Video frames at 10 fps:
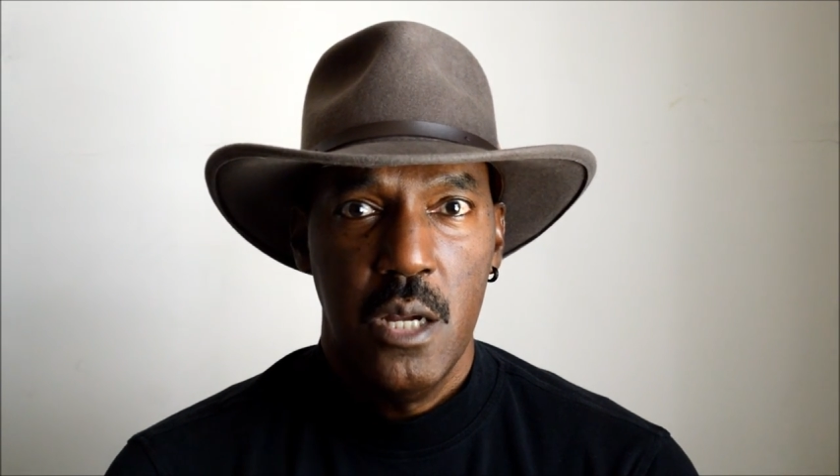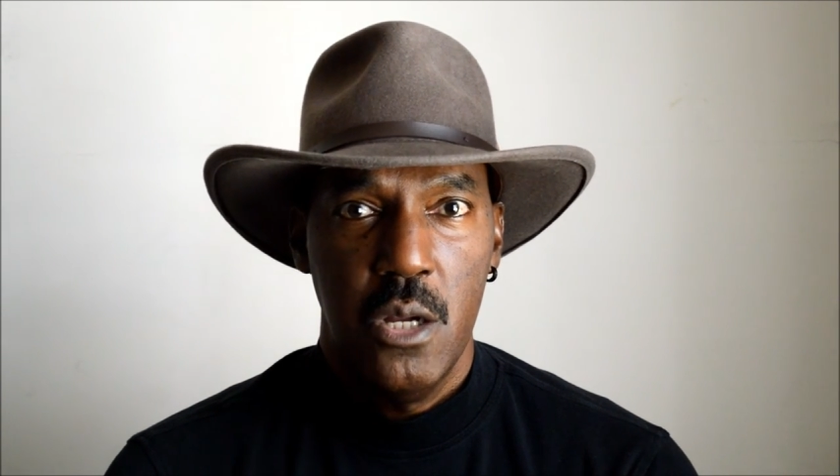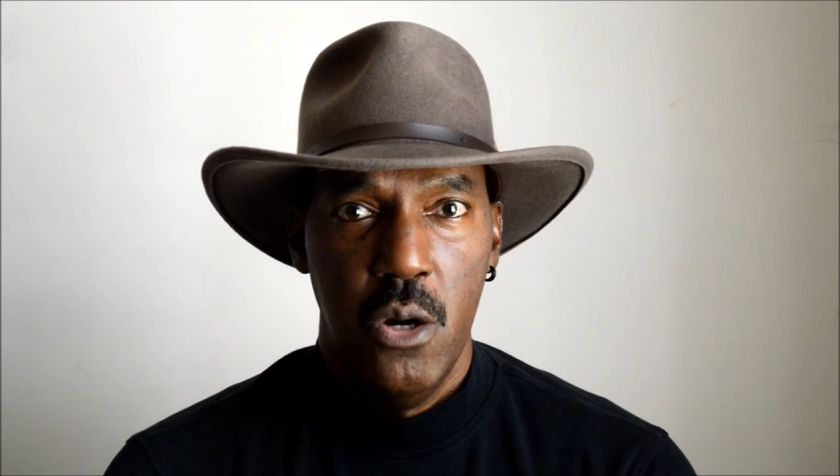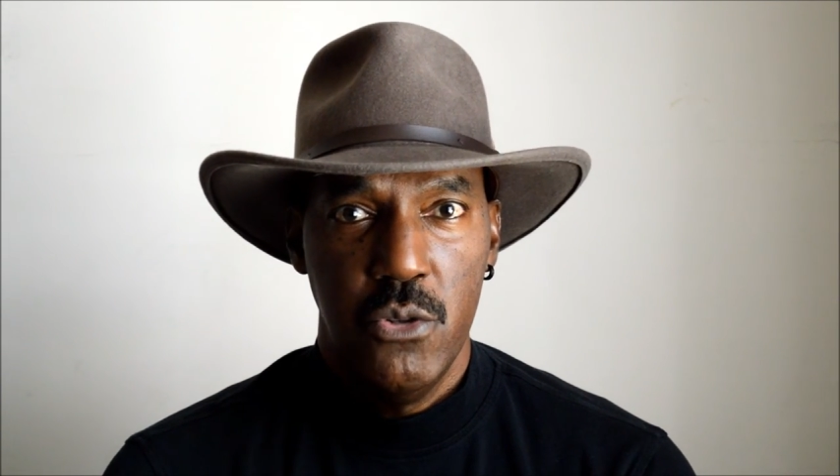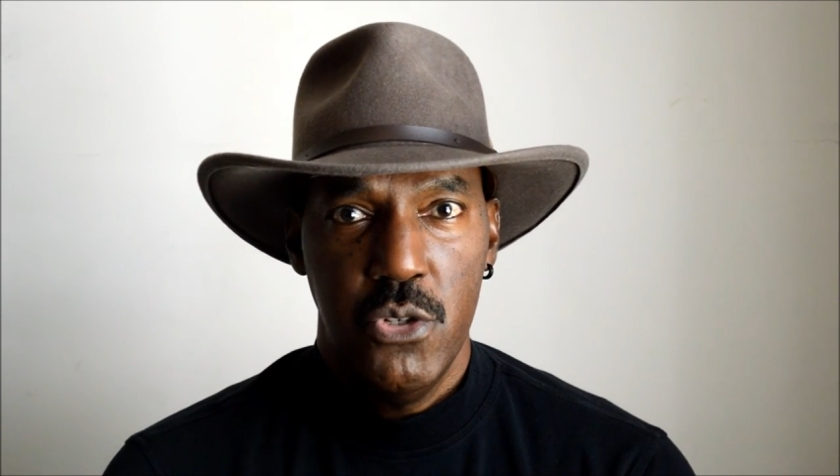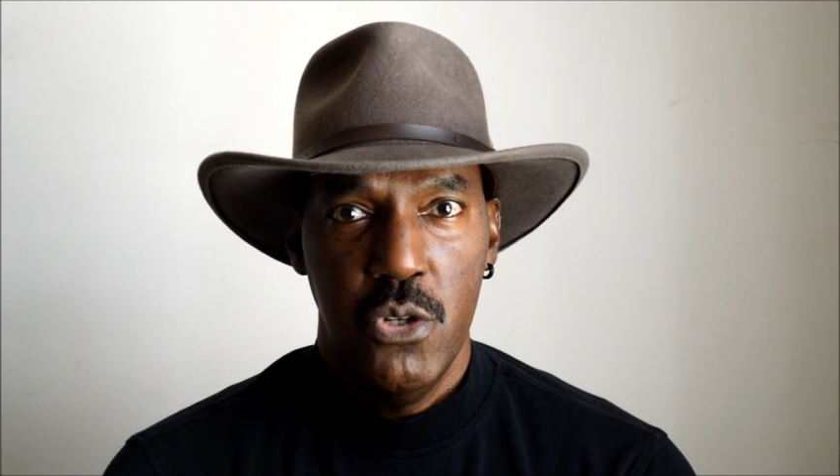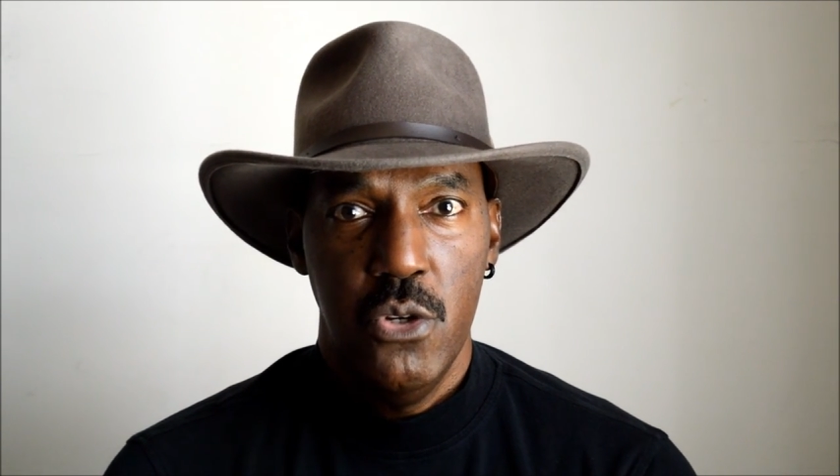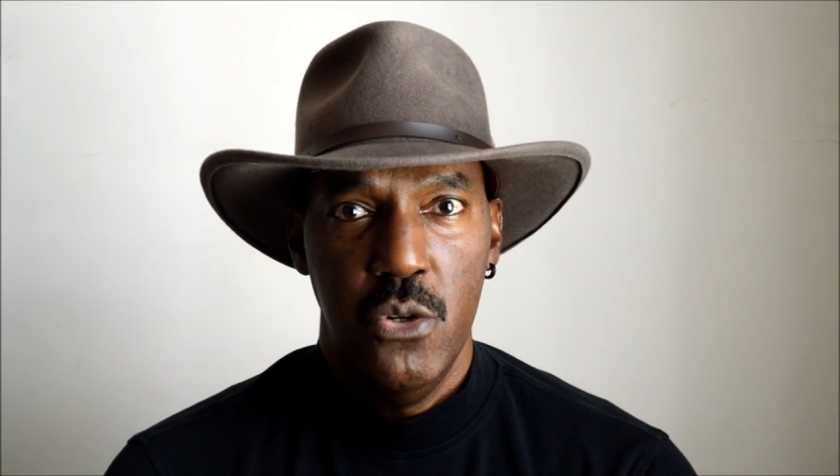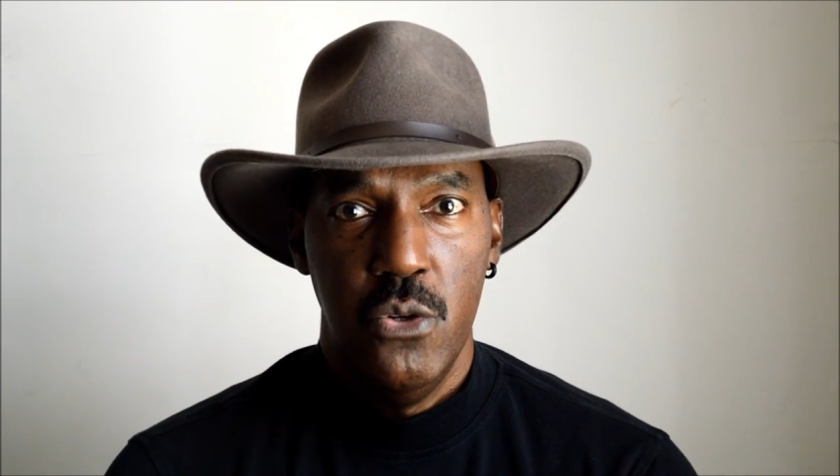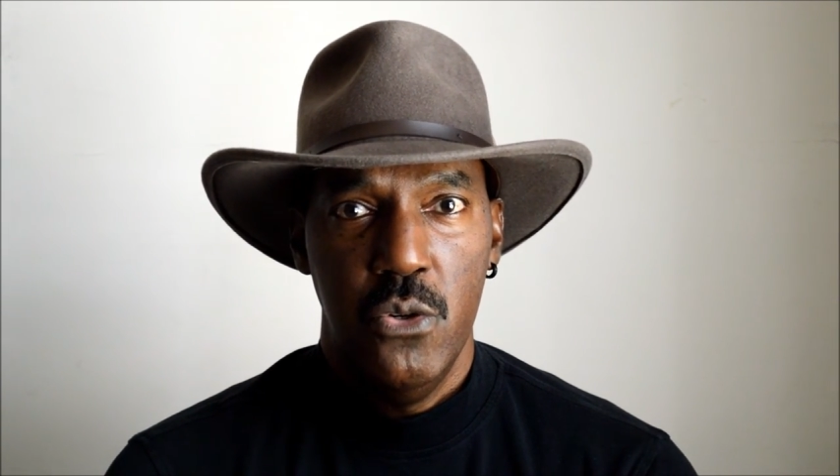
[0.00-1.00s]
go
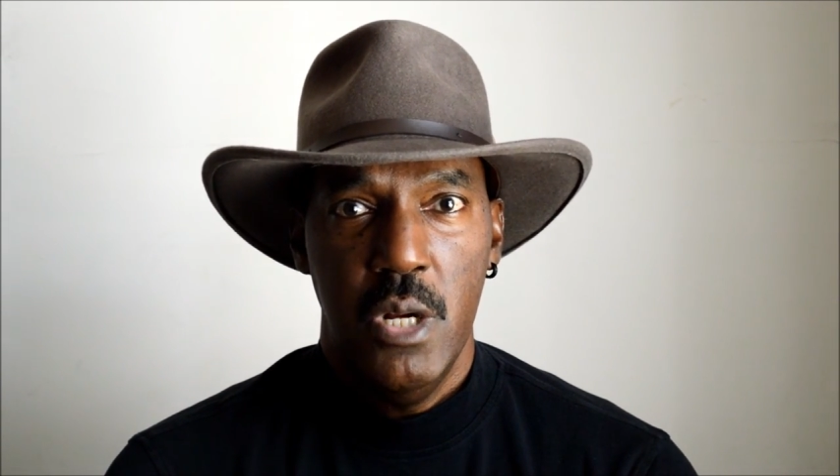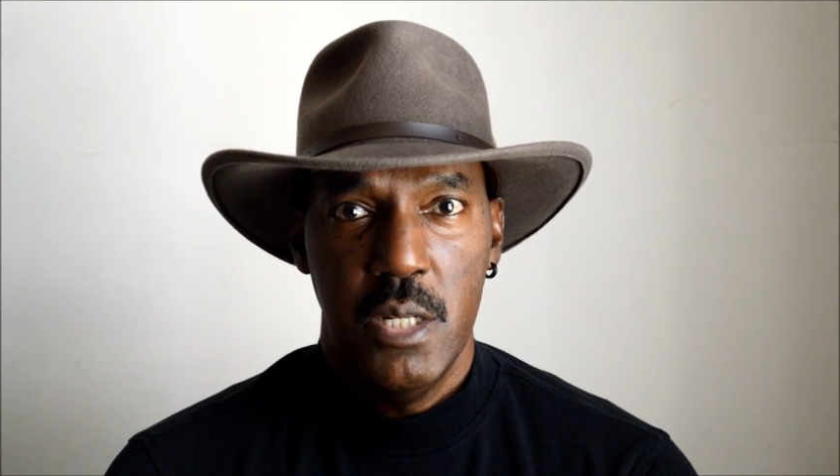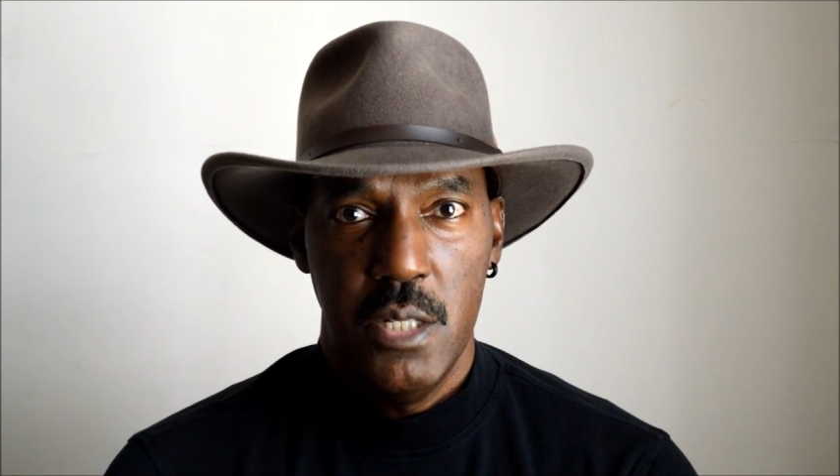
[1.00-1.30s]
to